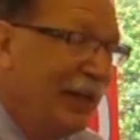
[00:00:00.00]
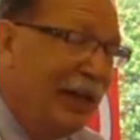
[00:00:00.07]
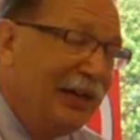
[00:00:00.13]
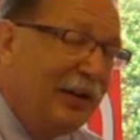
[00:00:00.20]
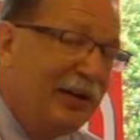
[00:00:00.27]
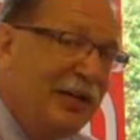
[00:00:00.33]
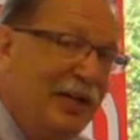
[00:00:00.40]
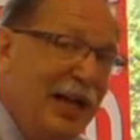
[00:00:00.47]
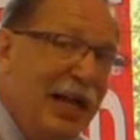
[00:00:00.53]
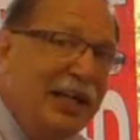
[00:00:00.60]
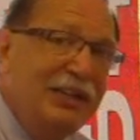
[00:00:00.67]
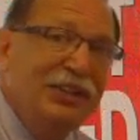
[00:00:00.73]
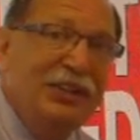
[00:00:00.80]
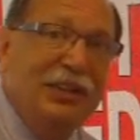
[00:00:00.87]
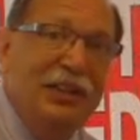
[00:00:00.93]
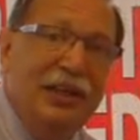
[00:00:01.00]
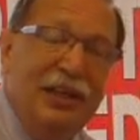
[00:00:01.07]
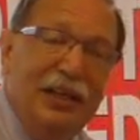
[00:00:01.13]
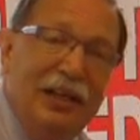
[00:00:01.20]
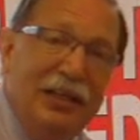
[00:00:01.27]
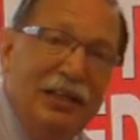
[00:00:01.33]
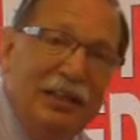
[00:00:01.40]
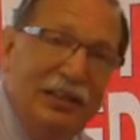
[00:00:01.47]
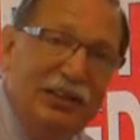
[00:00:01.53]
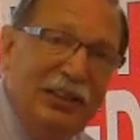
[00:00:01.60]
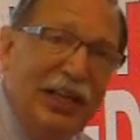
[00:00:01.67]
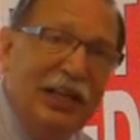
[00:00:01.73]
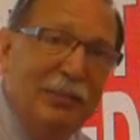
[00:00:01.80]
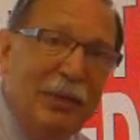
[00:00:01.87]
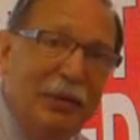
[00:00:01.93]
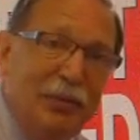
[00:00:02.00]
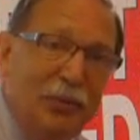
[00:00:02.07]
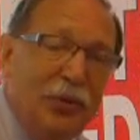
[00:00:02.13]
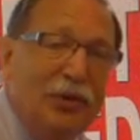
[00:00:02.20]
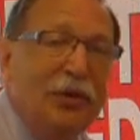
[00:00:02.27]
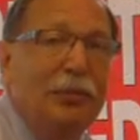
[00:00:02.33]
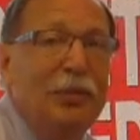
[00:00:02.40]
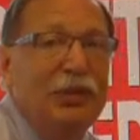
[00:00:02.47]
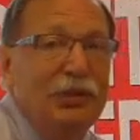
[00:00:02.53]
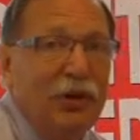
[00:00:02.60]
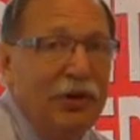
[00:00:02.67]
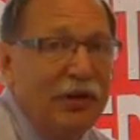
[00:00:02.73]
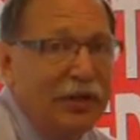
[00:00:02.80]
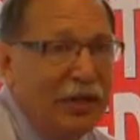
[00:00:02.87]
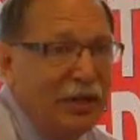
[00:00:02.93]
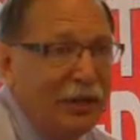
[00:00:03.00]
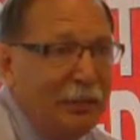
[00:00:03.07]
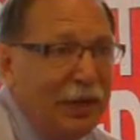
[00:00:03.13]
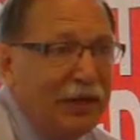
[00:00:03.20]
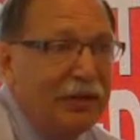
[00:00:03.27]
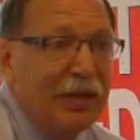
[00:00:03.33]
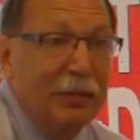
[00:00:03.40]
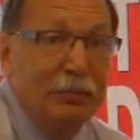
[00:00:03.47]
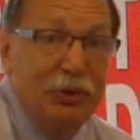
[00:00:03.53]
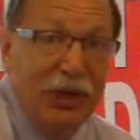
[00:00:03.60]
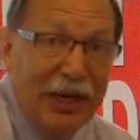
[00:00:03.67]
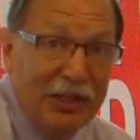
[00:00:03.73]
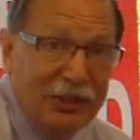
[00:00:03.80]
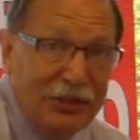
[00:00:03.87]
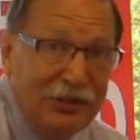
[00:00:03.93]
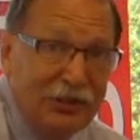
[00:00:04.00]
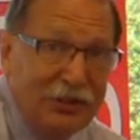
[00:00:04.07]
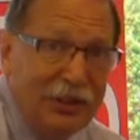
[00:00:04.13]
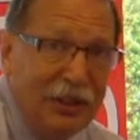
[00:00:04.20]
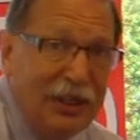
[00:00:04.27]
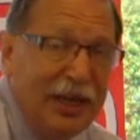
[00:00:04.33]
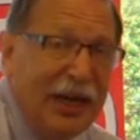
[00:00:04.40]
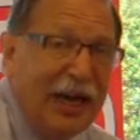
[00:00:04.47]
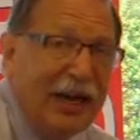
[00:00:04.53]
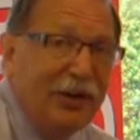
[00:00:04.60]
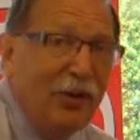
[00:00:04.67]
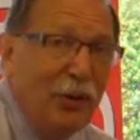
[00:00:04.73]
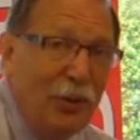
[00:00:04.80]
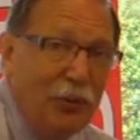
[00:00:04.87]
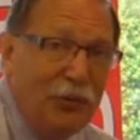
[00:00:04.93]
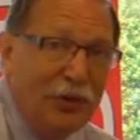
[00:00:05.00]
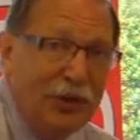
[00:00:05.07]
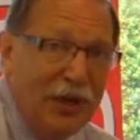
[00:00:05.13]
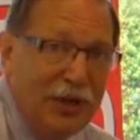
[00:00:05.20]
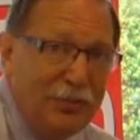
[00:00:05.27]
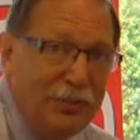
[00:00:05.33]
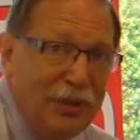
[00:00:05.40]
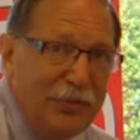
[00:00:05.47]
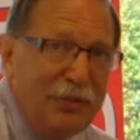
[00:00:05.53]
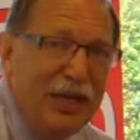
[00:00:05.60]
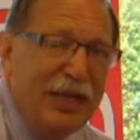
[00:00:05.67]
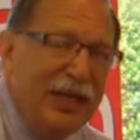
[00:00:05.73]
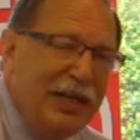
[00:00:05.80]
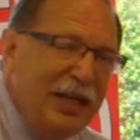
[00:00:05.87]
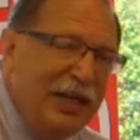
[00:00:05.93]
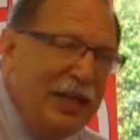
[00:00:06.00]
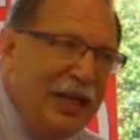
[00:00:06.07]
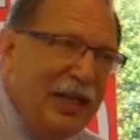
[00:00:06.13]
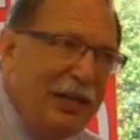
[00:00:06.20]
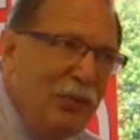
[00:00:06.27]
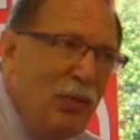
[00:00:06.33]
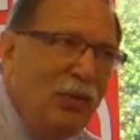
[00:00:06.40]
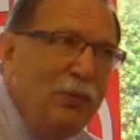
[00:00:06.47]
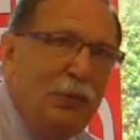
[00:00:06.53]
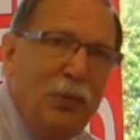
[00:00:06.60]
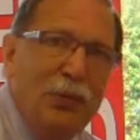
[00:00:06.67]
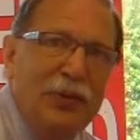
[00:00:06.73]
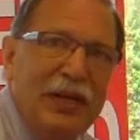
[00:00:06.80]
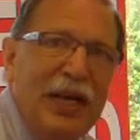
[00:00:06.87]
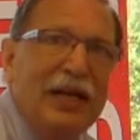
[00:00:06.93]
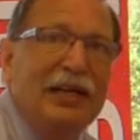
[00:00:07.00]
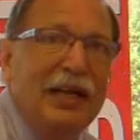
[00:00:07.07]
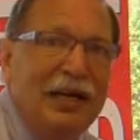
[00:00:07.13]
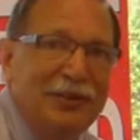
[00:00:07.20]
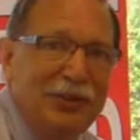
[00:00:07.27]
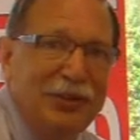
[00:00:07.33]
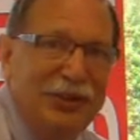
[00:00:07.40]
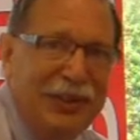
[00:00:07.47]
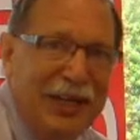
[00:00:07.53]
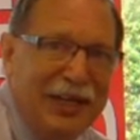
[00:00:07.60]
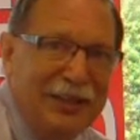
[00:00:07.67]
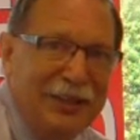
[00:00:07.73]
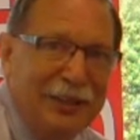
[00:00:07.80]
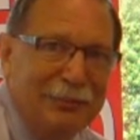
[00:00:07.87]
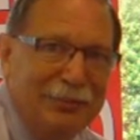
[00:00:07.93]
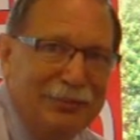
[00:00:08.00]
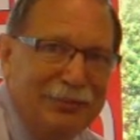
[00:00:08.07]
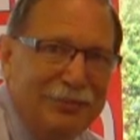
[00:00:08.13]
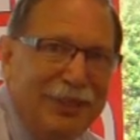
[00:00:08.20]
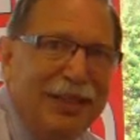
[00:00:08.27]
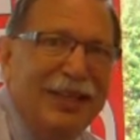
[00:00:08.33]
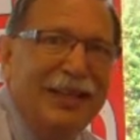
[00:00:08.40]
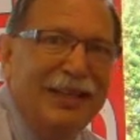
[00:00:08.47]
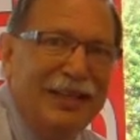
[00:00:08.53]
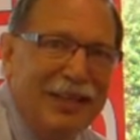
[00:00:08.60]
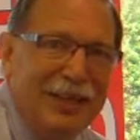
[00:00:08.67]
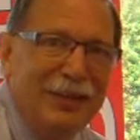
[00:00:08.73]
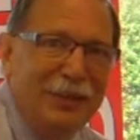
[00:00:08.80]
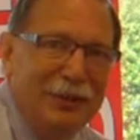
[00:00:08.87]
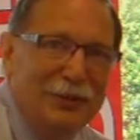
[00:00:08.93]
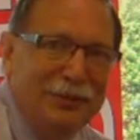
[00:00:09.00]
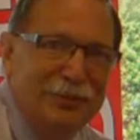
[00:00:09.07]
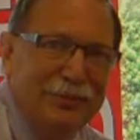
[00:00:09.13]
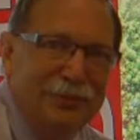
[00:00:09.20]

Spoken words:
In our next segment, we're going to be talking about objections, how to overcome them, and more importantly, how to understand them. Thank you.